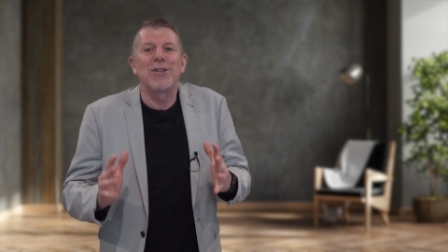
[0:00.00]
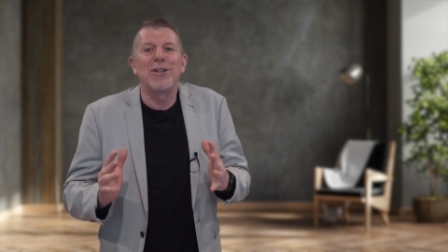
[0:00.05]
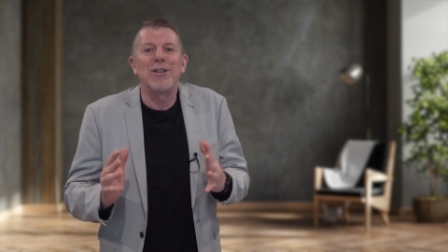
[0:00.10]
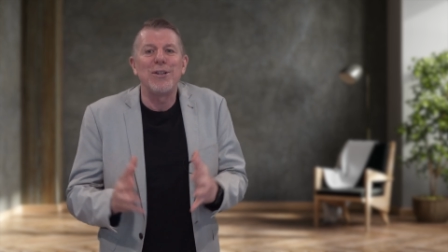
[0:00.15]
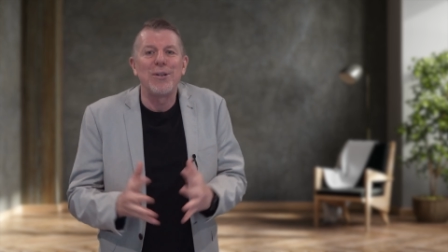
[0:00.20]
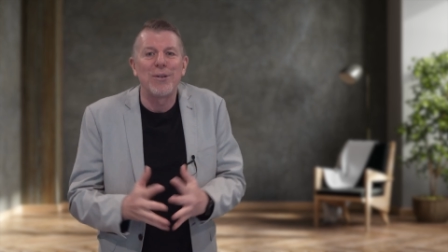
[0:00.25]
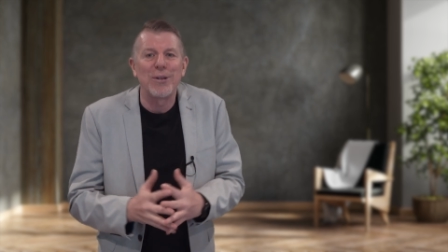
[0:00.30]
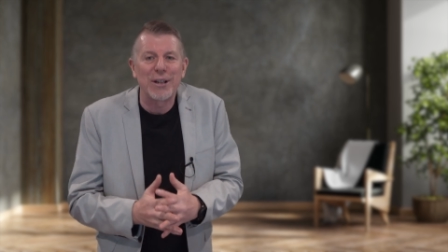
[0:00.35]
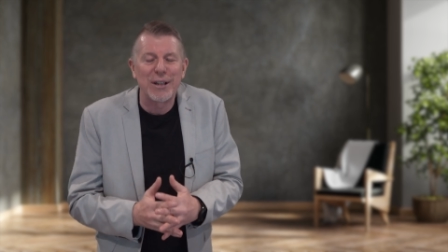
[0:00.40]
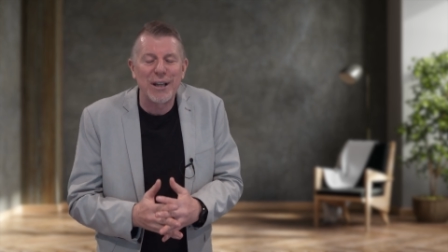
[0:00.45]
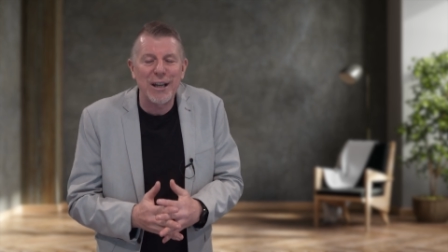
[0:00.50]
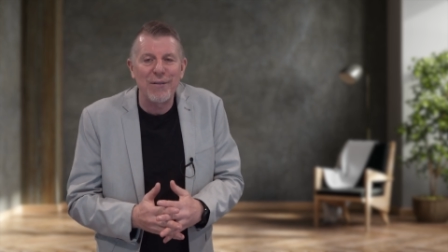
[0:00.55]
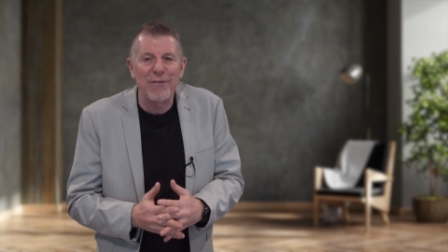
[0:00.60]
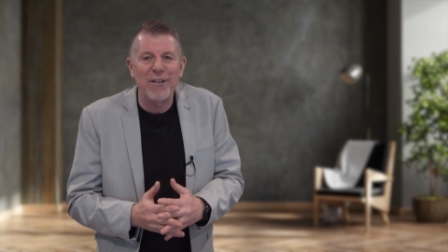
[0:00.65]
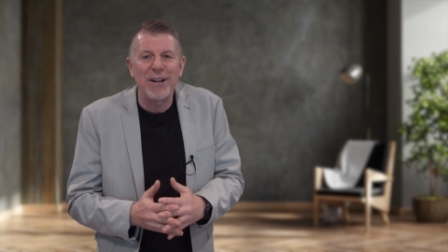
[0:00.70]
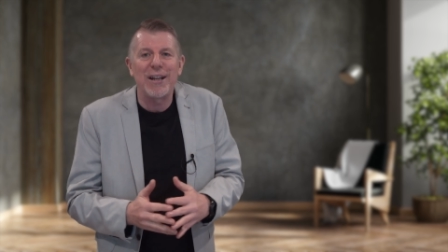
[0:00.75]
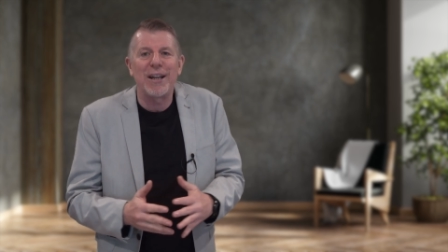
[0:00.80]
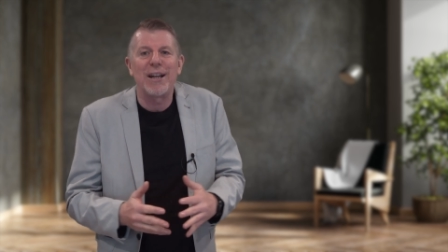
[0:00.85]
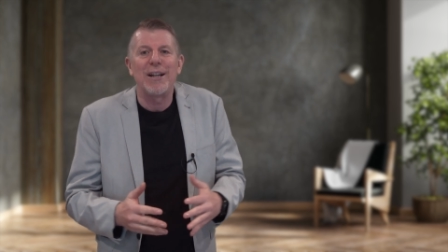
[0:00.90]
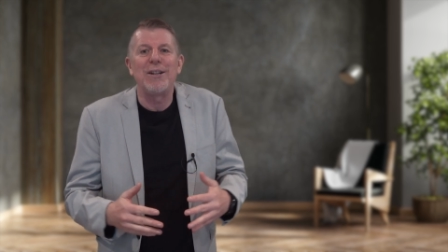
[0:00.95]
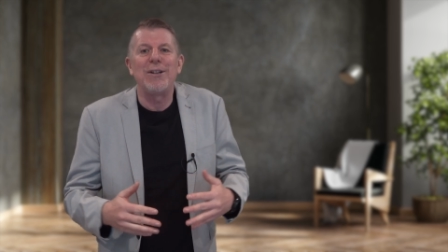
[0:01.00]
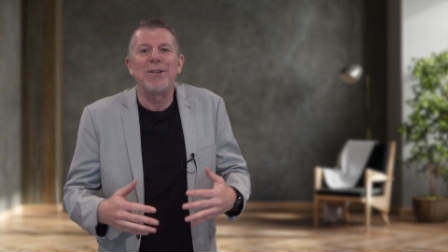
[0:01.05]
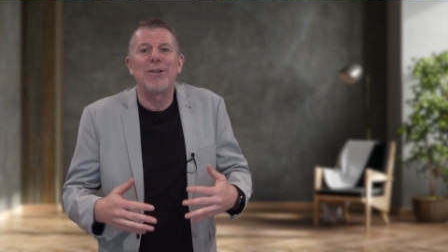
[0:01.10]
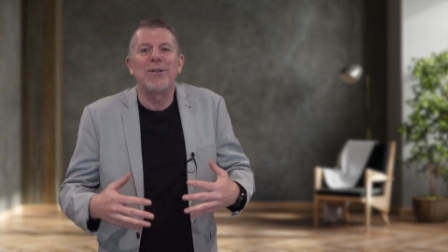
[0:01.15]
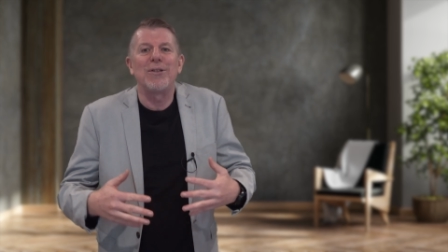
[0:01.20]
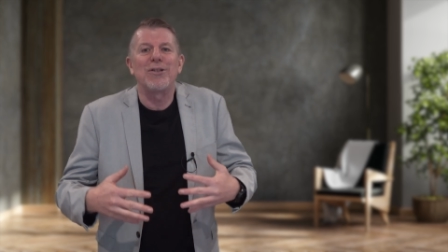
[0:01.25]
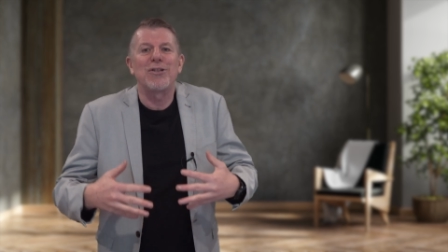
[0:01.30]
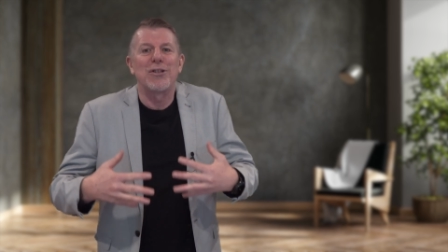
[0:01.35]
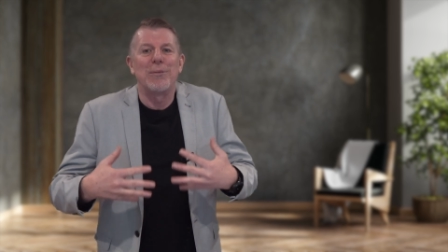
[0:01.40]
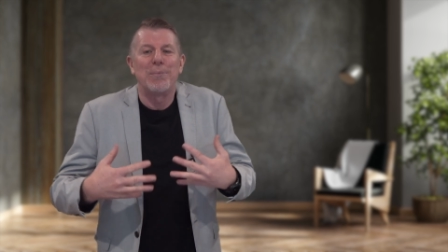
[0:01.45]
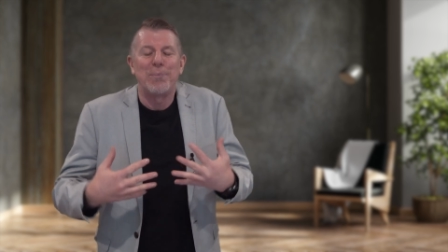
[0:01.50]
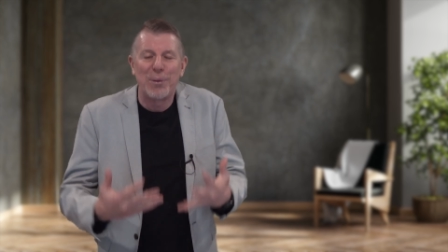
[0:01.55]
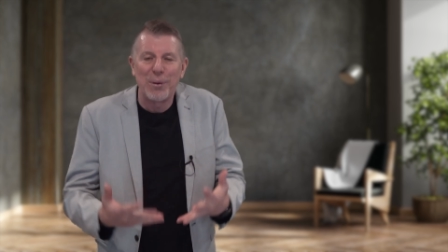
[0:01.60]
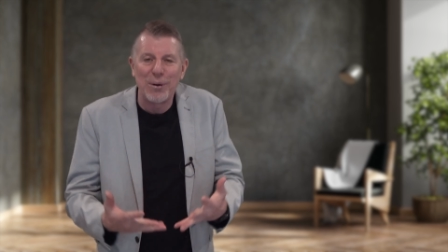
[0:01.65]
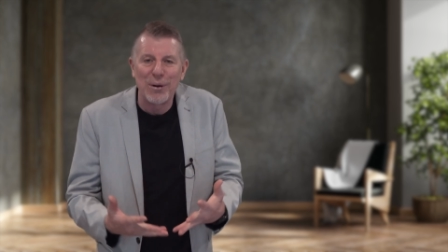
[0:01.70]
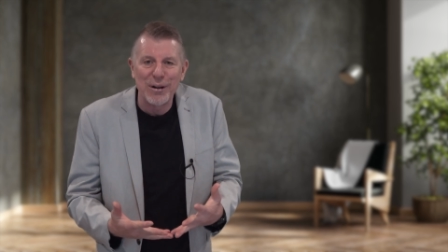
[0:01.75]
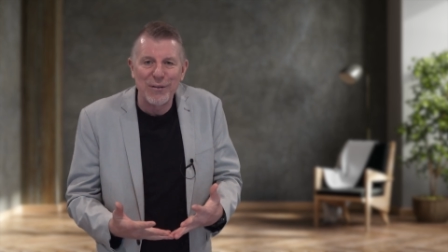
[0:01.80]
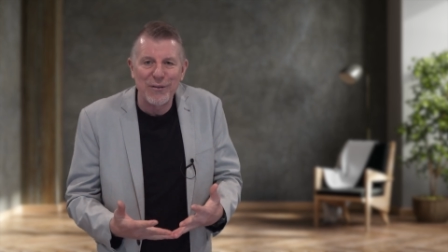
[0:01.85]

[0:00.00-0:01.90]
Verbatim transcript: and your giving and your support